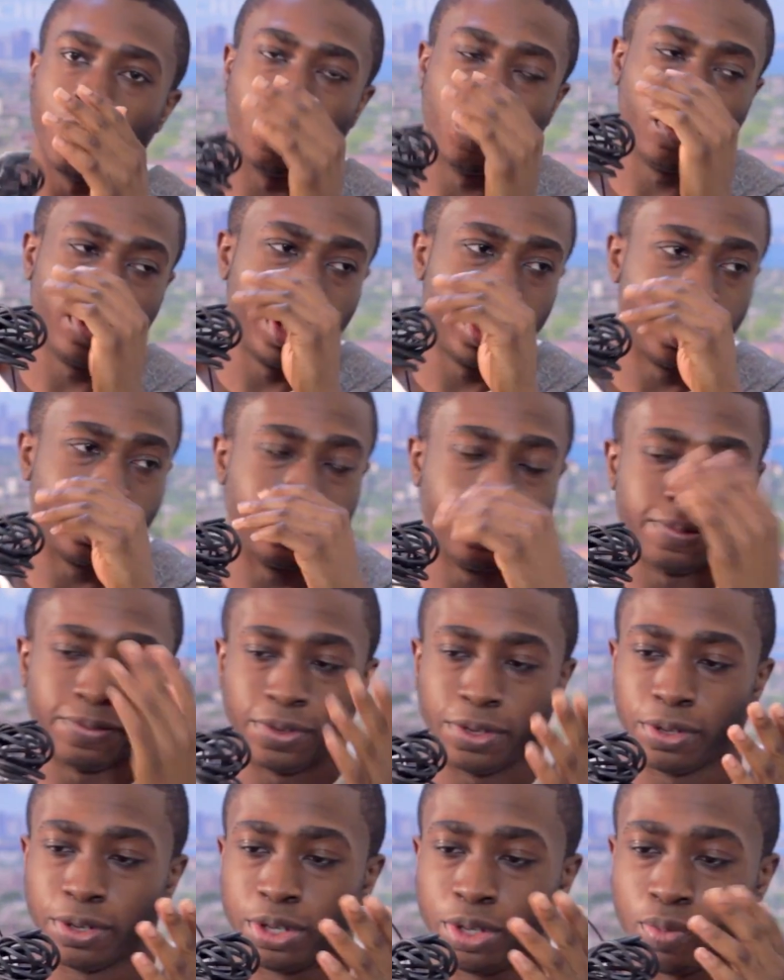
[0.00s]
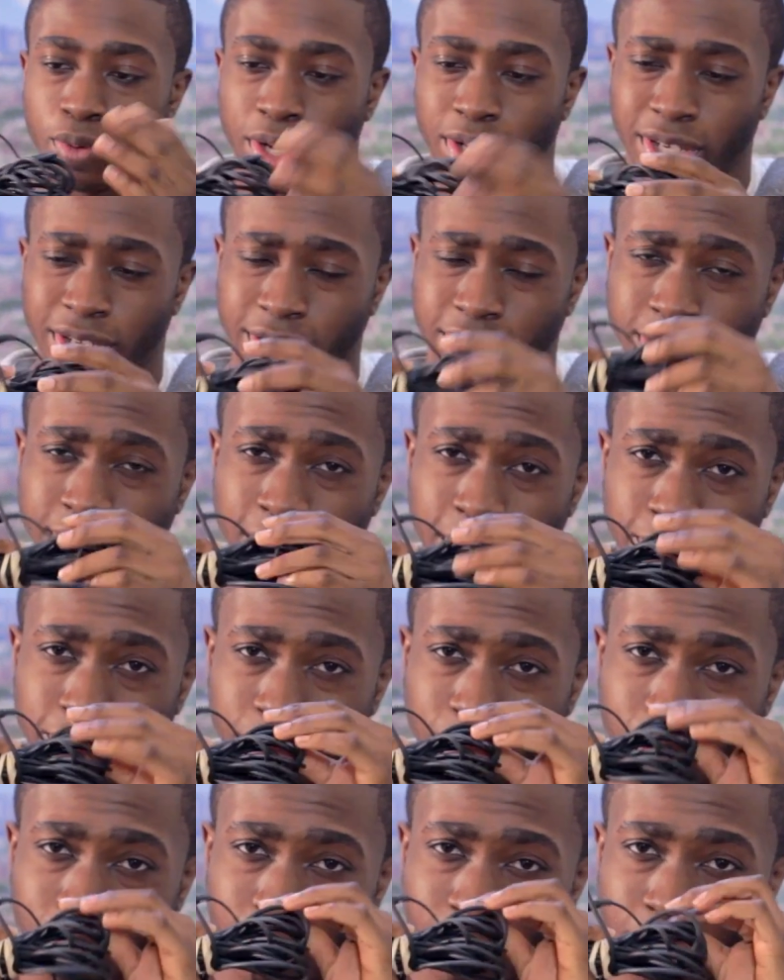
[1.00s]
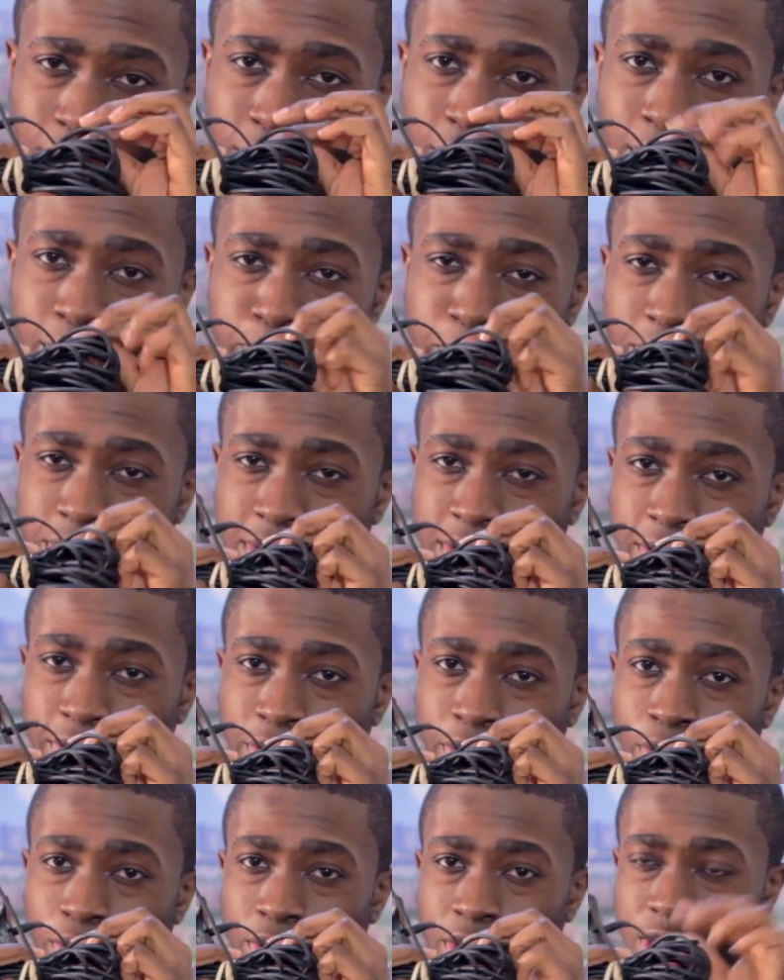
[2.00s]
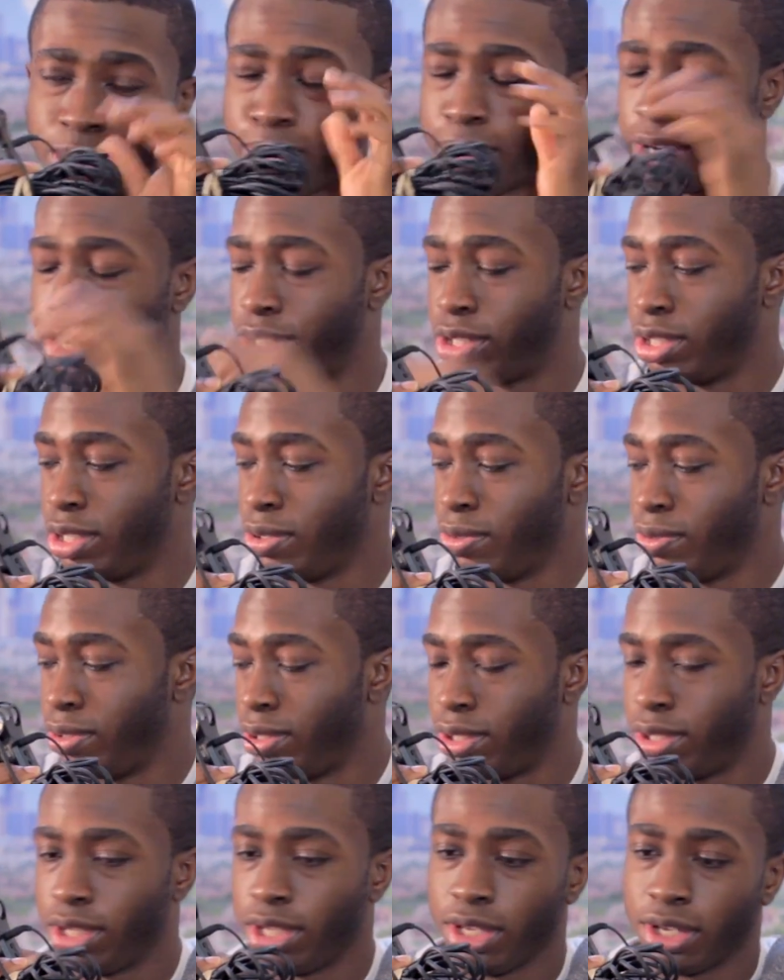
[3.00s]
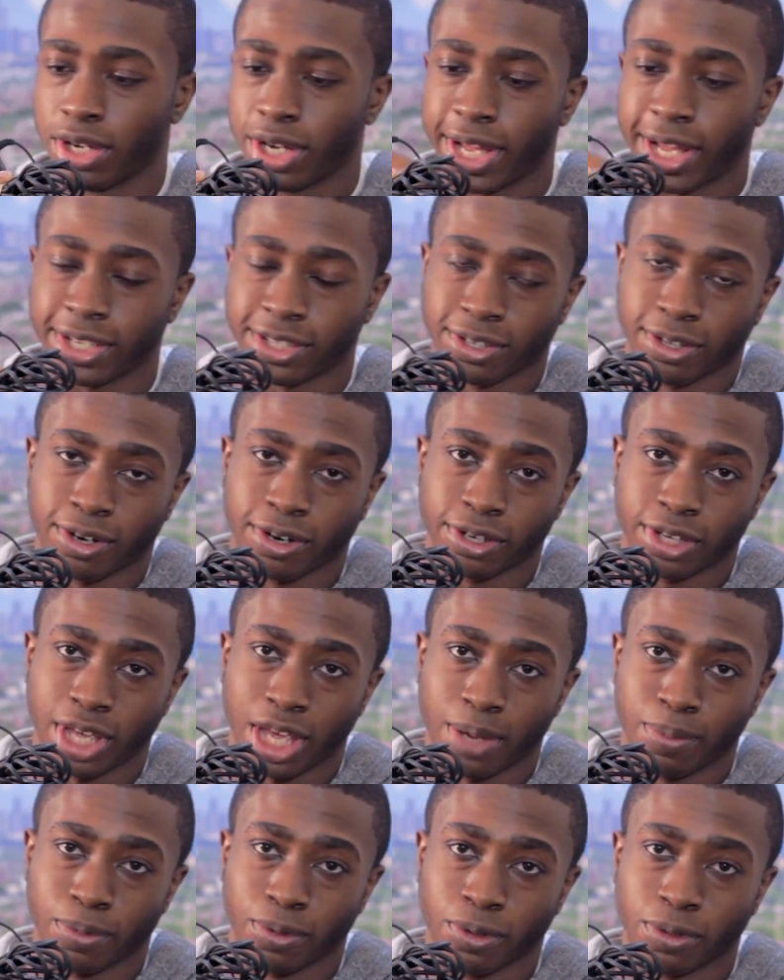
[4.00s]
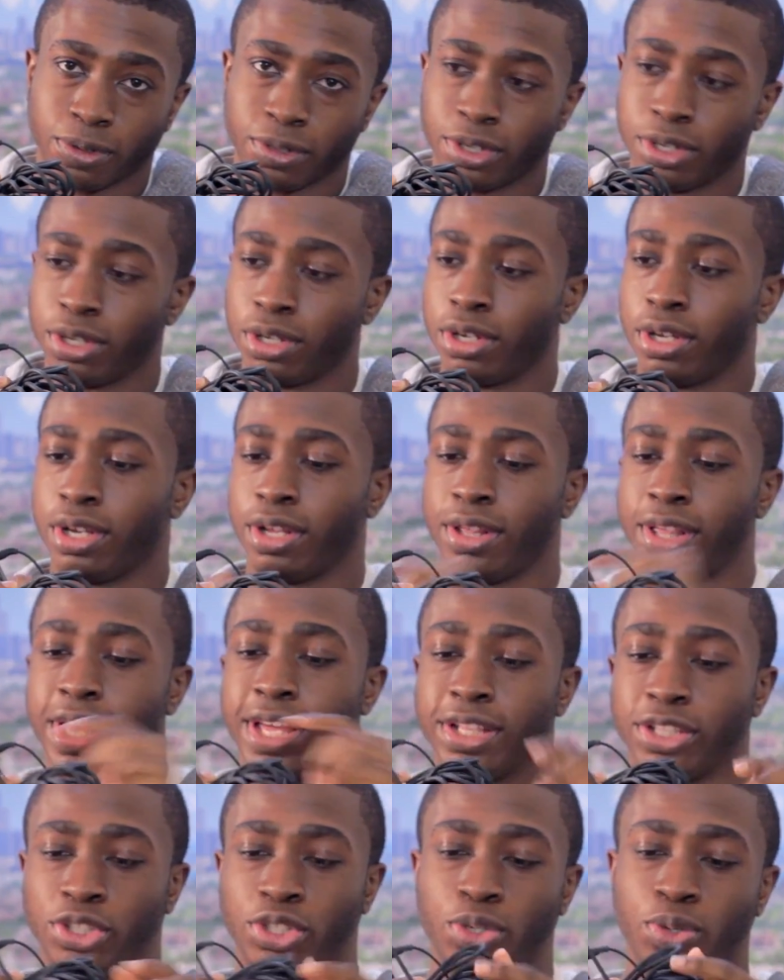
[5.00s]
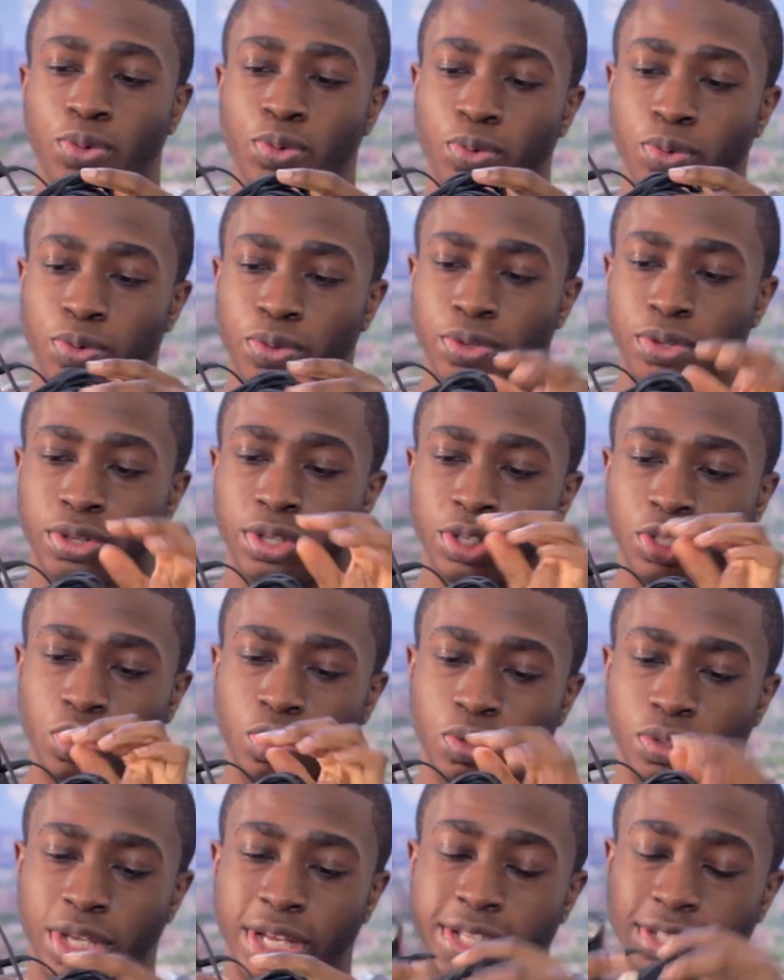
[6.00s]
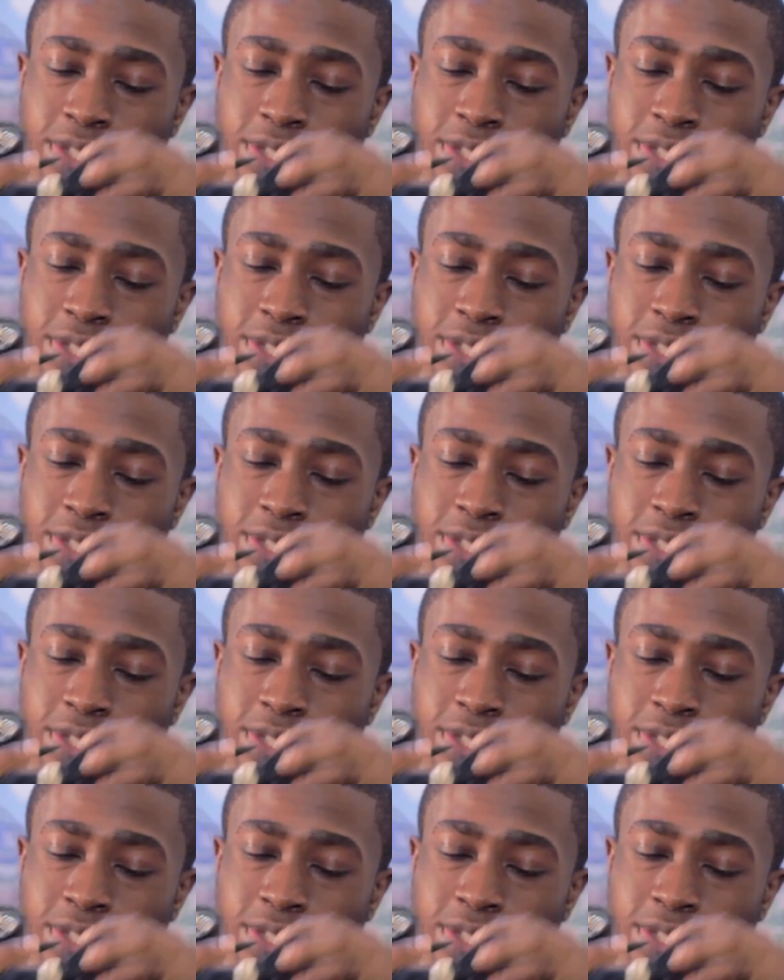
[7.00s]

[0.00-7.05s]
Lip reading: or like in a field and you want like a tougher material, it's better to use the XLR cable into the